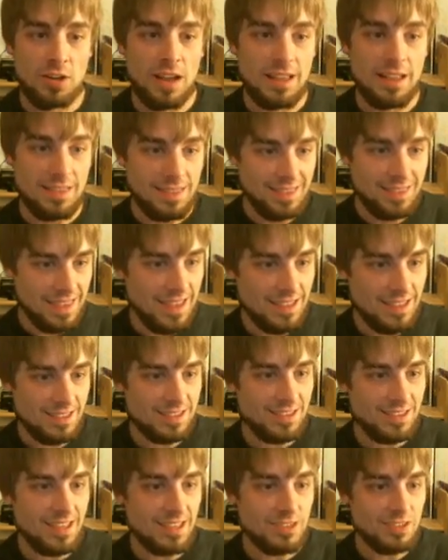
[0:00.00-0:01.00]
and
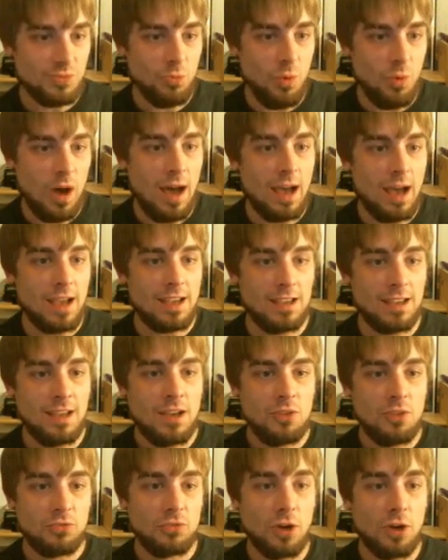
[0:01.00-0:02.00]
this is why
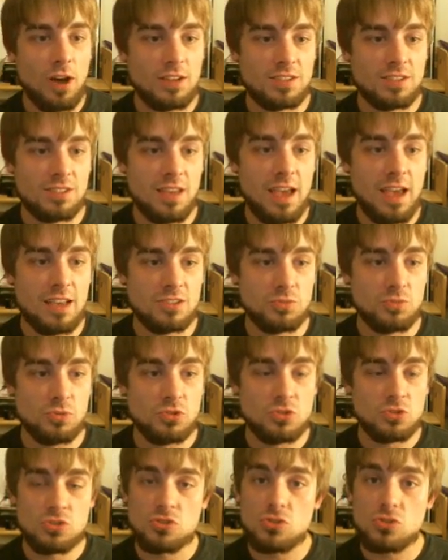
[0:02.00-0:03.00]
Frostlass
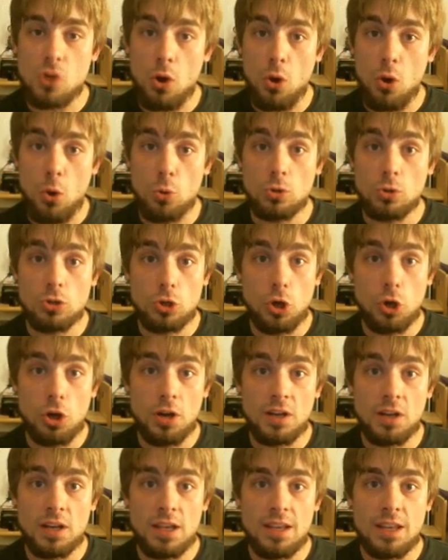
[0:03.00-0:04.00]
was so
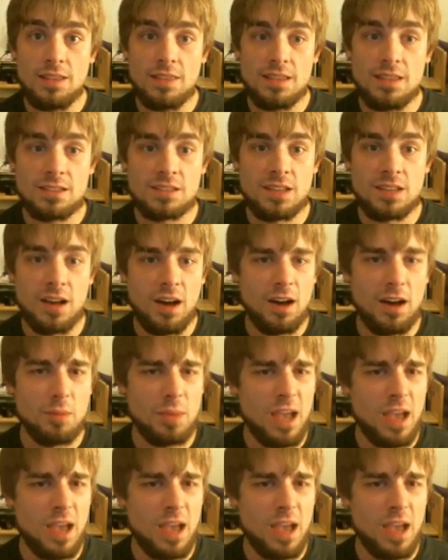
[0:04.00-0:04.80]
good in this cup.